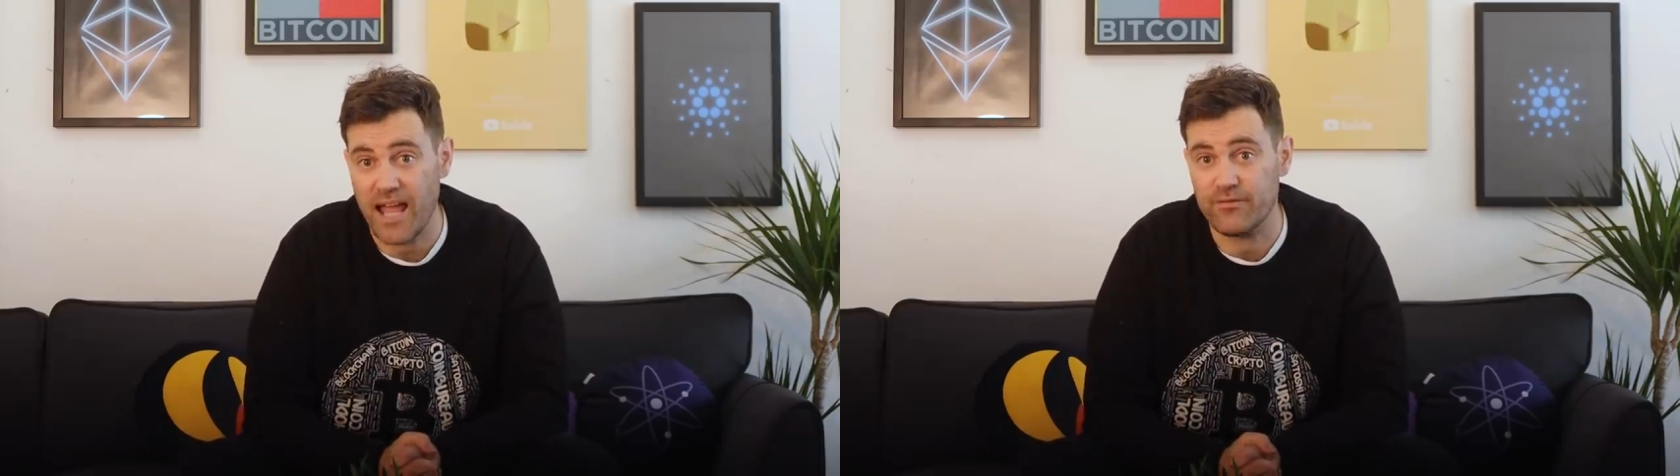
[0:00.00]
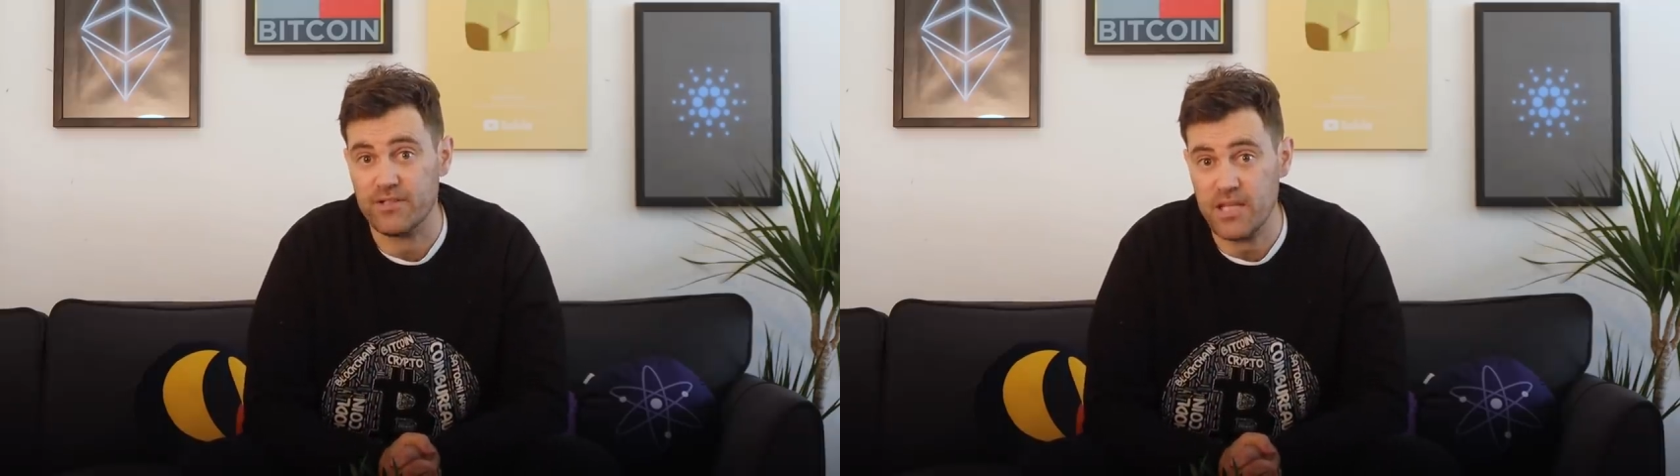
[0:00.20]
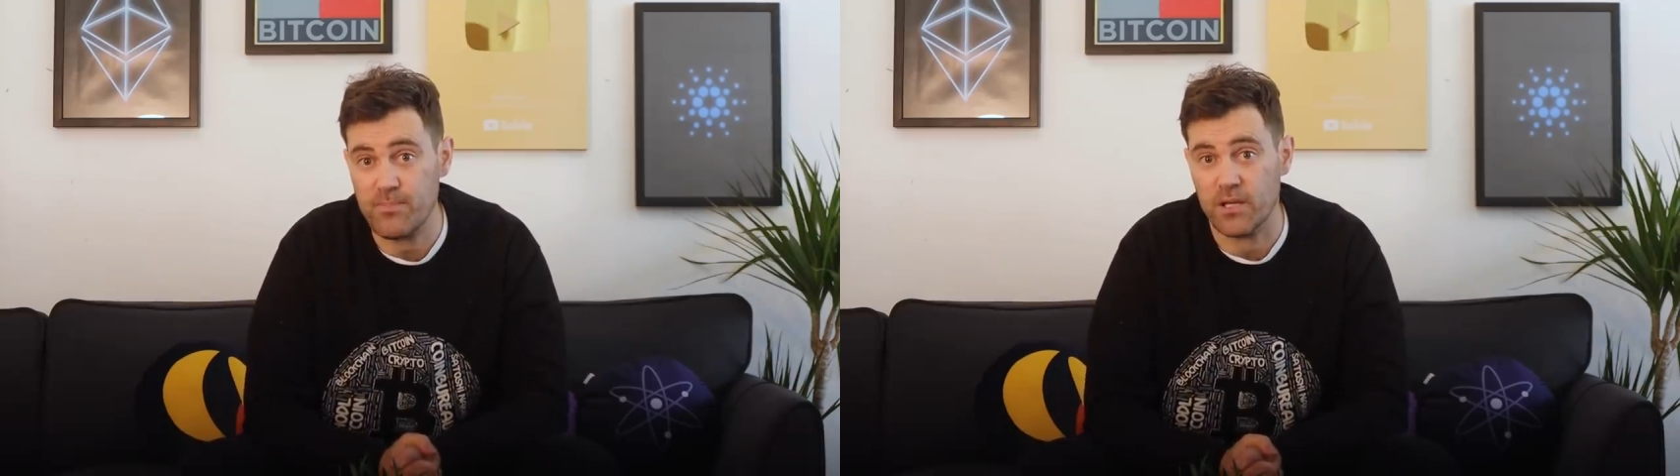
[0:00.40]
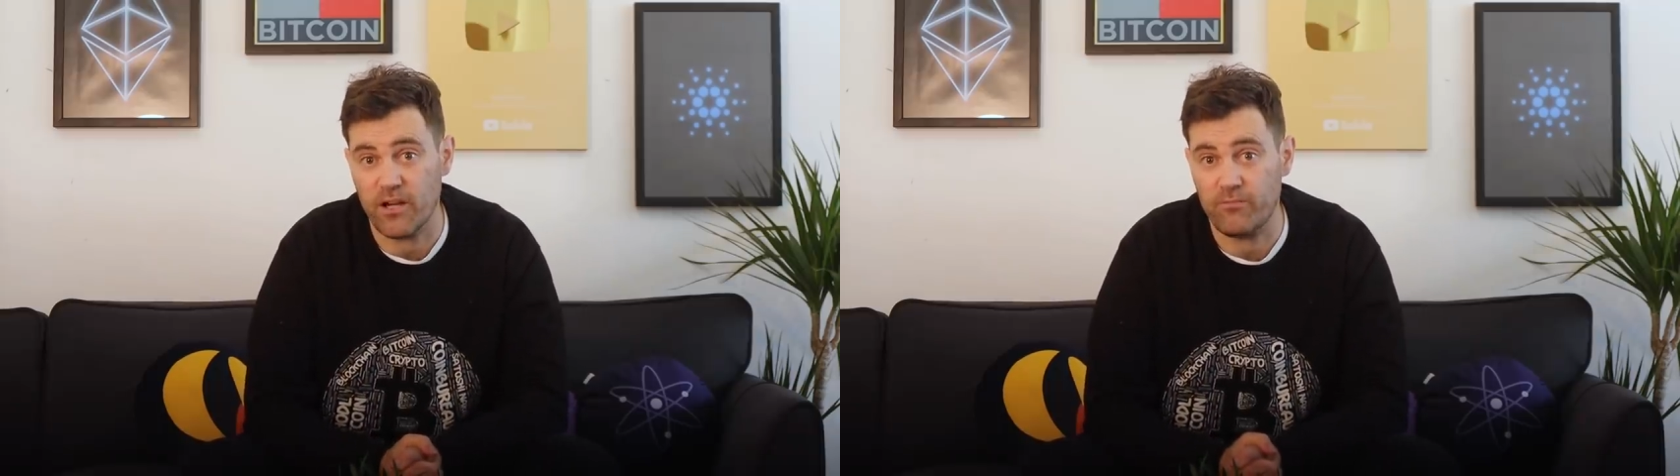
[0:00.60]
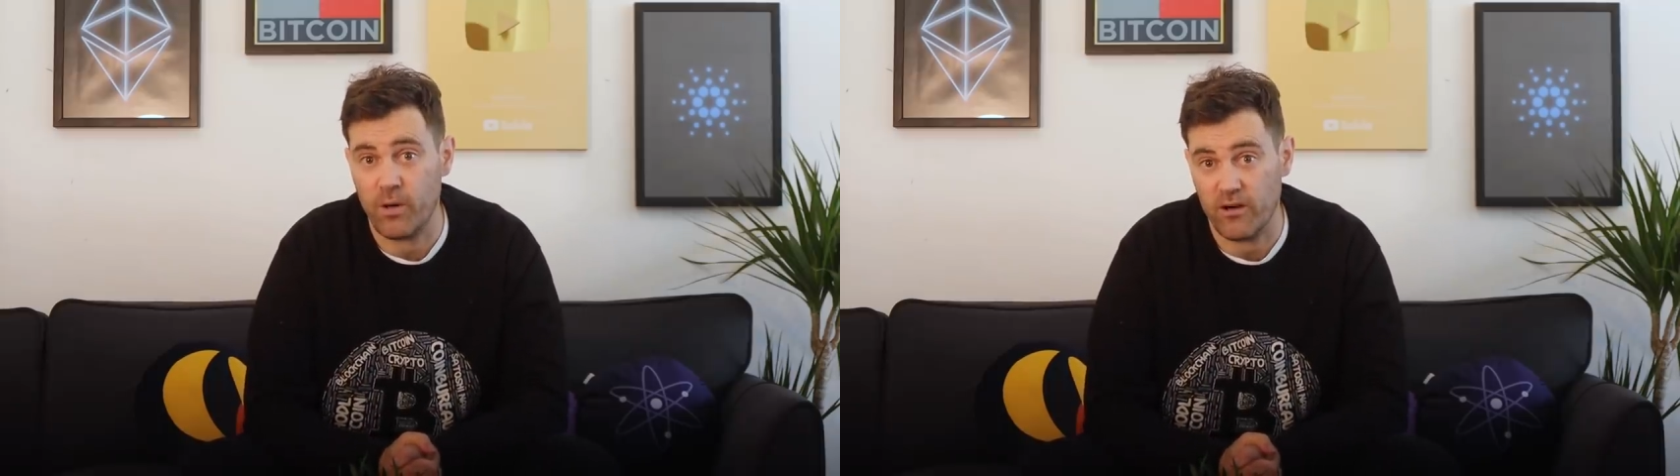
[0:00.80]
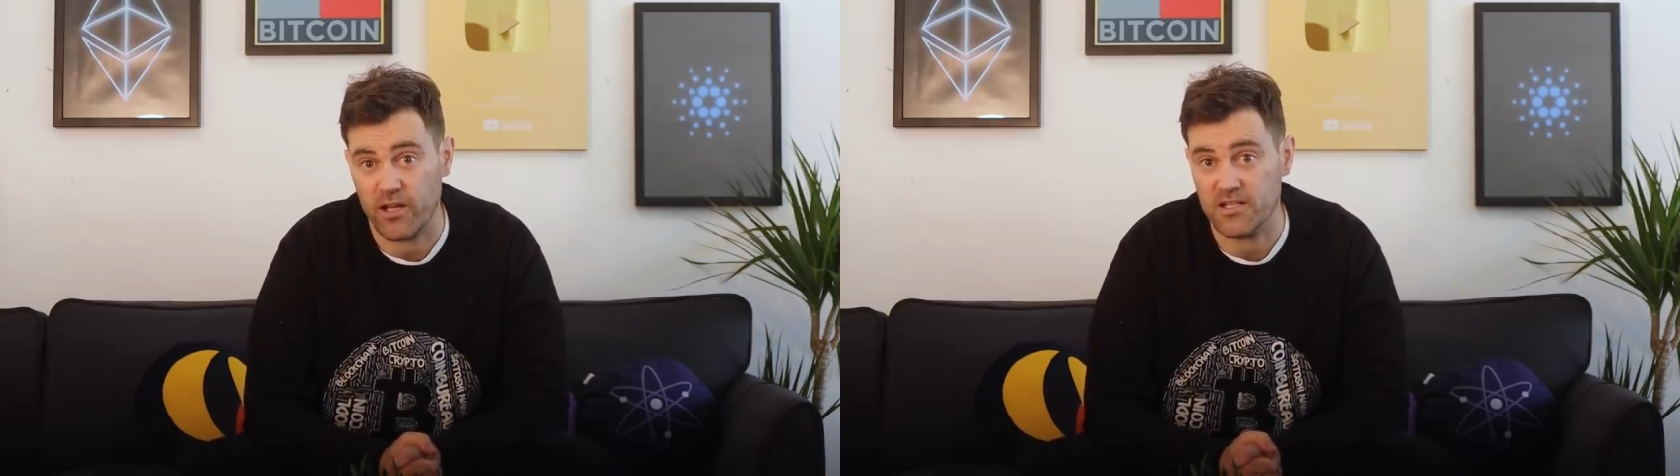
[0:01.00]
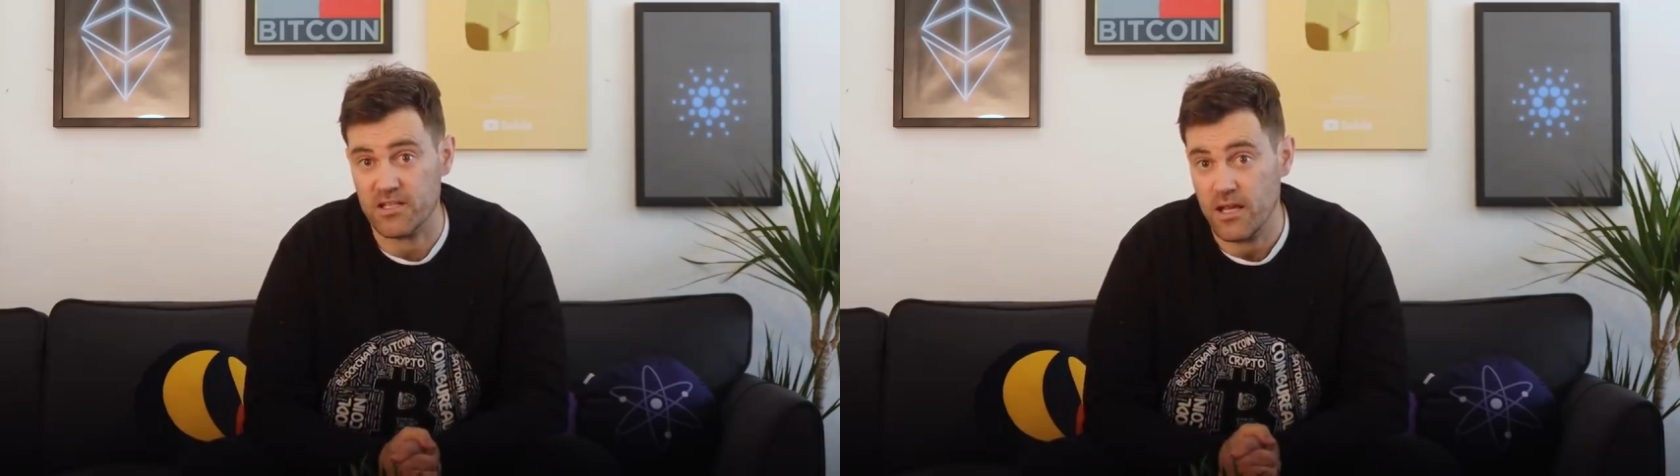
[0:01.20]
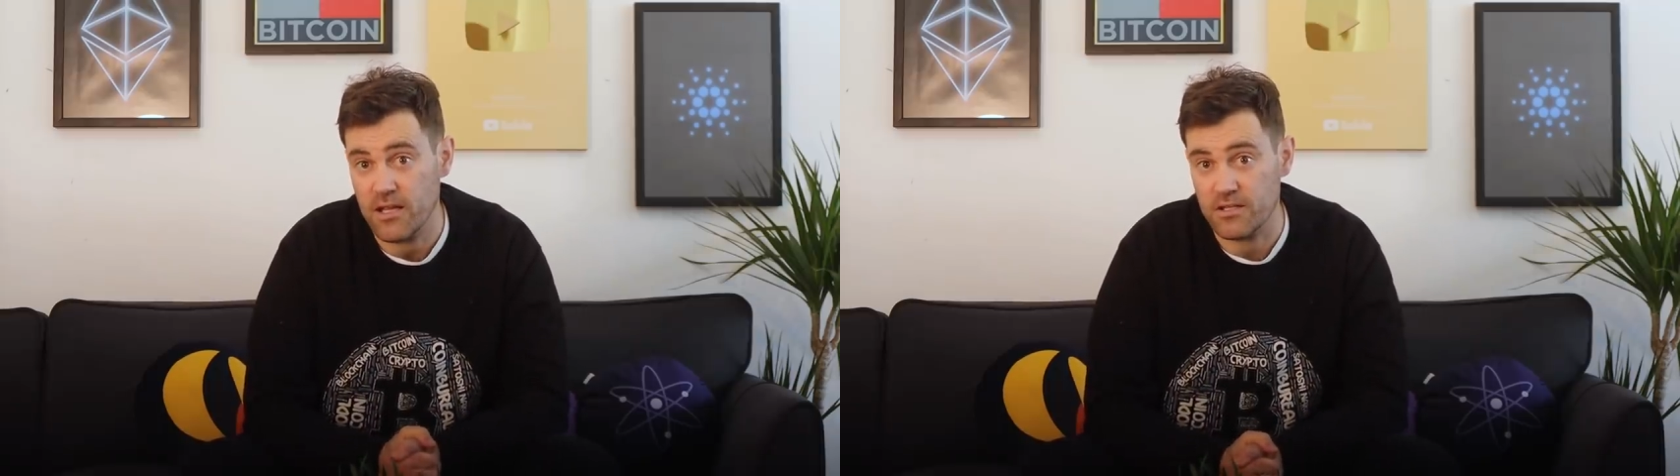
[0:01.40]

have deep enough pockets